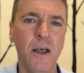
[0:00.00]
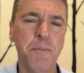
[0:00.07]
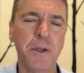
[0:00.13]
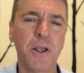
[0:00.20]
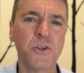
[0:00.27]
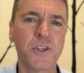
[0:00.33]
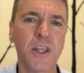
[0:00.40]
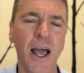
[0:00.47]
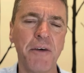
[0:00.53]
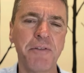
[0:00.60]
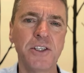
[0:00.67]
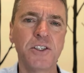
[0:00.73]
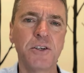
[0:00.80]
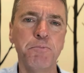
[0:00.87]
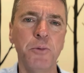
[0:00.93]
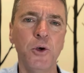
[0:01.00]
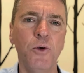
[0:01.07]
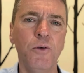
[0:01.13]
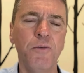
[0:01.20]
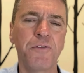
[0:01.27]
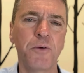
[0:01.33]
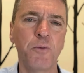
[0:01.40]
because they're having to
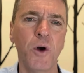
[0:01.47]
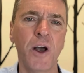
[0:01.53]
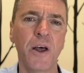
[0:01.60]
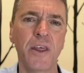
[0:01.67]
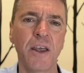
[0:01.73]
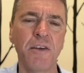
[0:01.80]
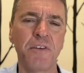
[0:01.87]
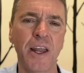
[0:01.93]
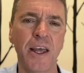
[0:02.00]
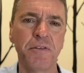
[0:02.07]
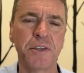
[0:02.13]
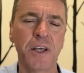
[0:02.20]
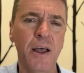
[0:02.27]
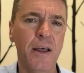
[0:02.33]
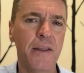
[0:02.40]
move from where they've lived.